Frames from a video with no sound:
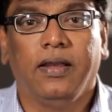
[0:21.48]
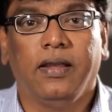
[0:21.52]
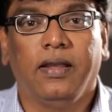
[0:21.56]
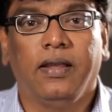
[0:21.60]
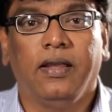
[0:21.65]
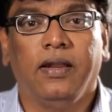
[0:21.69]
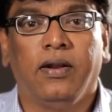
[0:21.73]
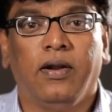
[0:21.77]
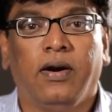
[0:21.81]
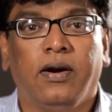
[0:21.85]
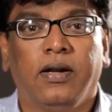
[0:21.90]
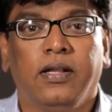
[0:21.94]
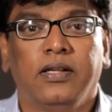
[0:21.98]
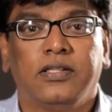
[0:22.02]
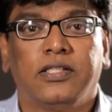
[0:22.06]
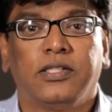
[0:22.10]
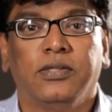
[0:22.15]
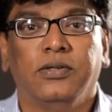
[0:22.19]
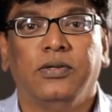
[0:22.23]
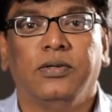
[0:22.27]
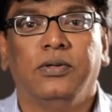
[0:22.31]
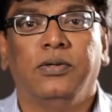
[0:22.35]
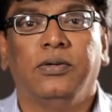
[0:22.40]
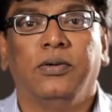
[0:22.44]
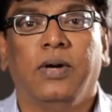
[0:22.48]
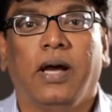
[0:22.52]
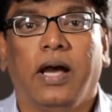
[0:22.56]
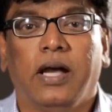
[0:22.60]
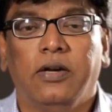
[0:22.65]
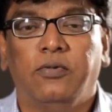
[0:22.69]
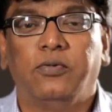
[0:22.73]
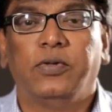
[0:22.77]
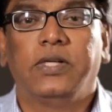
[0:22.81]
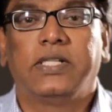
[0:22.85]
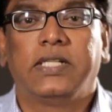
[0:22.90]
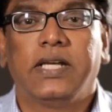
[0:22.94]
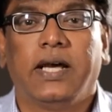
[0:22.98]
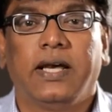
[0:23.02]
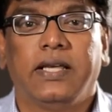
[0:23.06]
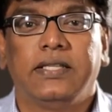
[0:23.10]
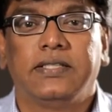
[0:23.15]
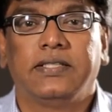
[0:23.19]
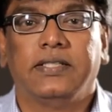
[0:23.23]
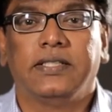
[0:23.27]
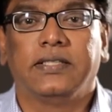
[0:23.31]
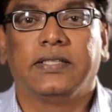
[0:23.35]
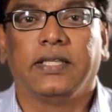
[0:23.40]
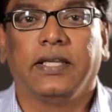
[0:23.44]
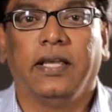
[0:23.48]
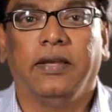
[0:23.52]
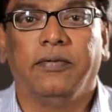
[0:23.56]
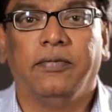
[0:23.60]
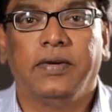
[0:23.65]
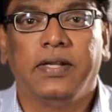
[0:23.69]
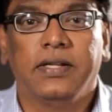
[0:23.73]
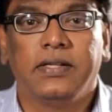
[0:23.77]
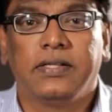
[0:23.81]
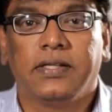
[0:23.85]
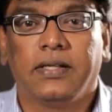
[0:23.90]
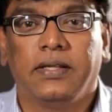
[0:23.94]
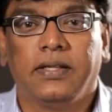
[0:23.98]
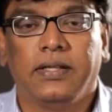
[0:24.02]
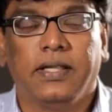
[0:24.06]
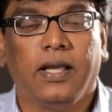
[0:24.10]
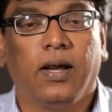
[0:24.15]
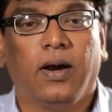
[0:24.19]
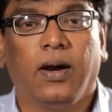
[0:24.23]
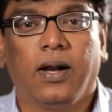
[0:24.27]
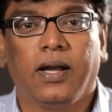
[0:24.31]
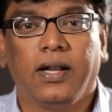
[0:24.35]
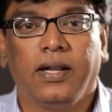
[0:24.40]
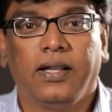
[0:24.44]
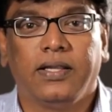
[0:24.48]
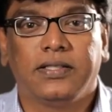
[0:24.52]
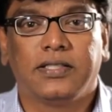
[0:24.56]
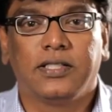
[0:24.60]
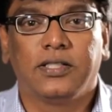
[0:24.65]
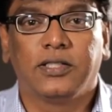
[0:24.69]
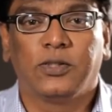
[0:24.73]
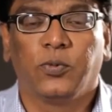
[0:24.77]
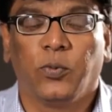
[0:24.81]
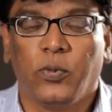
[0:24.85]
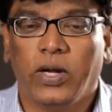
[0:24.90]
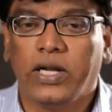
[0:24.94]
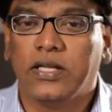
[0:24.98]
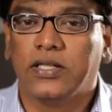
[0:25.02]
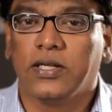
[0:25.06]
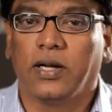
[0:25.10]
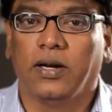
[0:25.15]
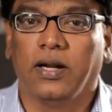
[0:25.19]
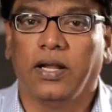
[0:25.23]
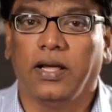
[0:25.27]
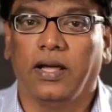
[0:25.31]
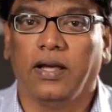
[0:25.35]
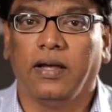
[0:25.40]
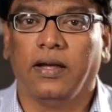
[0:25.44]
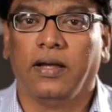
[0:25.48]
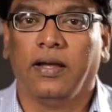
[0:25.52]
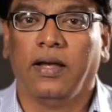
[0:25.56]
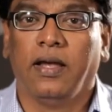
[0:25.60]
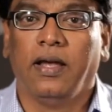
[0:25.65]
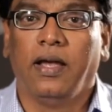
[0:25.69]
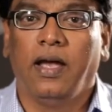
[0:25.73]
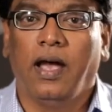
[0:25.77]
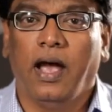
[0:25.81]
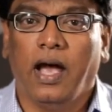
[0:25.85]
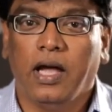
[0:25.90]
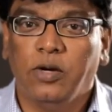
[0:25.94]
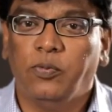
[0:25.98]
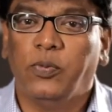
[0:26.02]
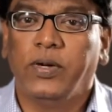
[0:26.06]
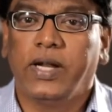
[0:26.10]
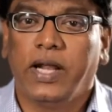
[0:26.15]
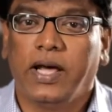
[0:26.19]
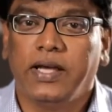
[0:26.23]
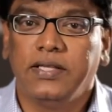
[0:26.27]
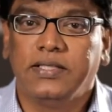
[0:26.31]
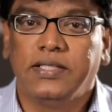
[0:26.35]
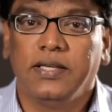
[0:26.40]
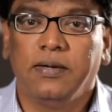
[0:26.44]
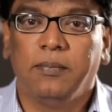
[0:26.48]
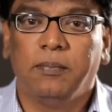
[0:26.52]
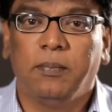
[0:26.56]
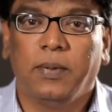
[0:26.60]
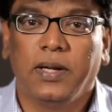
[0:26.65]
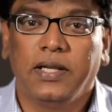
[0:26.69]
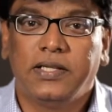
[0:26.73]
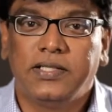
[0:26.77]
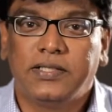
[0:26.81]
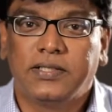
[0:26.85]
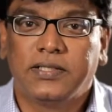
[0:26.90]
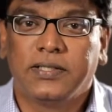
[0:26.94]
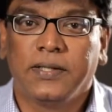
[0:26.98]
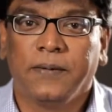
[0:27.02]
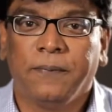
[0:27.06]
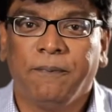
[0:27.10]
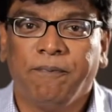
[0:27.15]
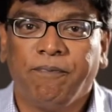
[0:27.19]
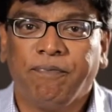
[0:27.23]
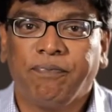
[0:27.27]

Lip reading: In order to advertise this event, the organizers went on an advertising blitz.